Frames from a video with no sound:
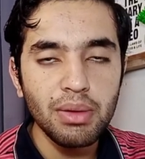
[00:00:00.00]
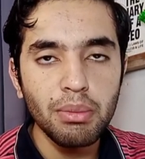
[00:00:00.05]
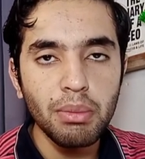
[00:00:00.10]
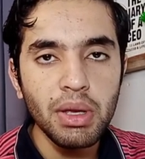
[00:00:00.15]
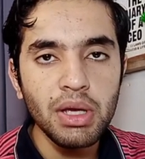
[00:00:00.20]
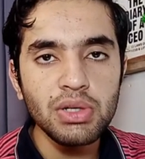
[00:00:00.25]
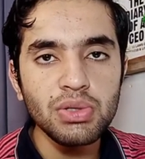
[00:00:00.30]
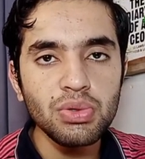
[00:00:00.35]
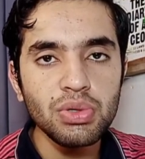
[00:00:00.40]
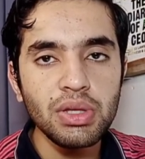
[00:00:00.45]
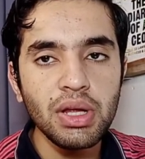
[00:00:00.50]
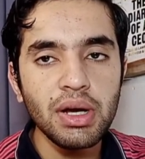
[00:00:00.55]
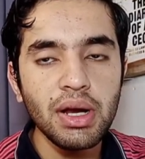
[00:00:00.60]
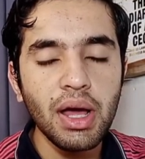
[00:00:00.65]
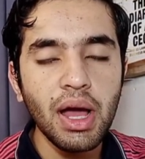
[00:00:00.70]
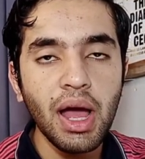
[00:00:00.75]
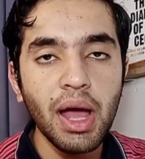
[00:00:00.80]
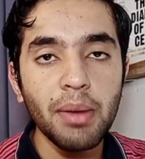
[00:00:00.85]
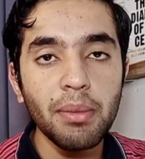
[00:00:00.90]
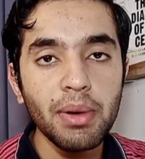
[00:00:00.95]
Make sure
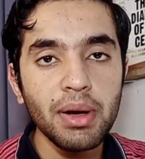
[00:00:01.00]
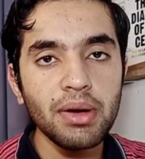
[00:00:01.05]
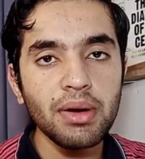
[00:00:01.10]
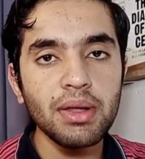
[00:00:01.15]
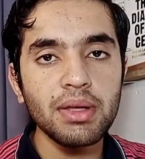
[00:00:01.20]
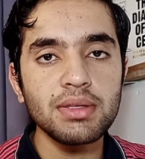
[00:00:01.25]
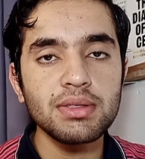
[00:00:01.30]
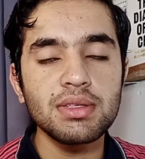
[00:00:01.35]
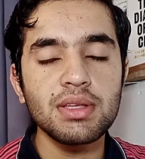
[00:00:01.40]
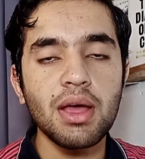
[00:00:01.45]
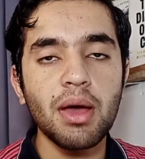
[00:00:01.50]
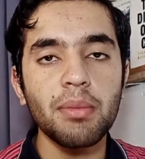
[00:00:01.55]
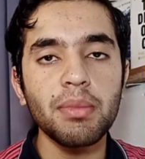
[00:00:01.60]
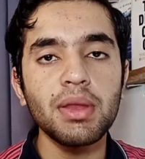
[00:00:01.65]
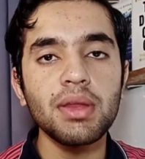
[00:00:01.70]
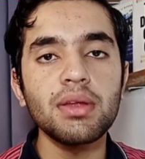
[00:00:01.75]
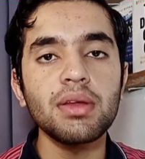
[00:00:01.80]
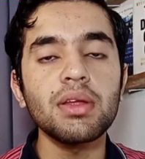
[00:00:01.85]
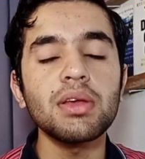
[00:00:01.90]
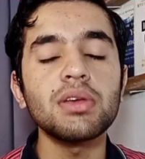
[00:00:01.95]
that IMAT
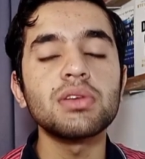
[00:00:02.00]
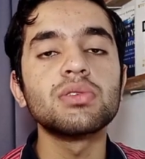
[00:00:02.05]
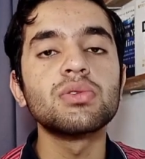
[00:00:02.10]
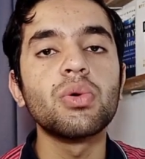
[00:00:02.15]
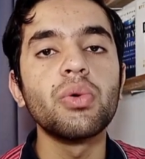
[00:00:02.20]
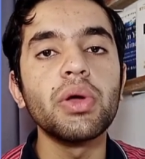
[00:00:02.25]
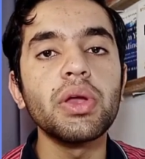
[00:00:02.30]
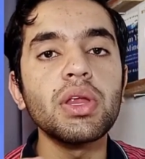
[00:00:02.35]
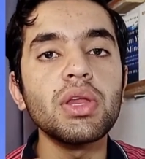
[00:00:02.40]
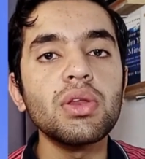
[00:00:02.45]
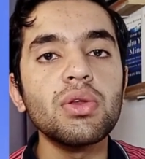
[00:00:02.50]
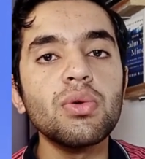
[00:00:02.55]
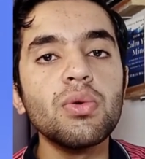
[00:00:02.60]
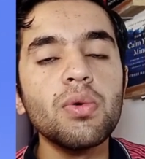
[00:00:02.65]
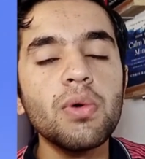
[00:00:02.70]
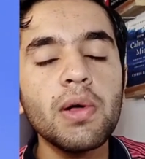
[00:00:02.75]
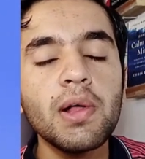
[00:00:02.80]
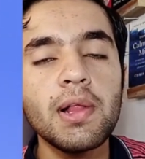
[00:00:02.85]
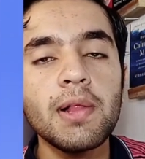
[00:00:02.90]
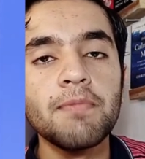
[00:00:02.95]
examiner is going to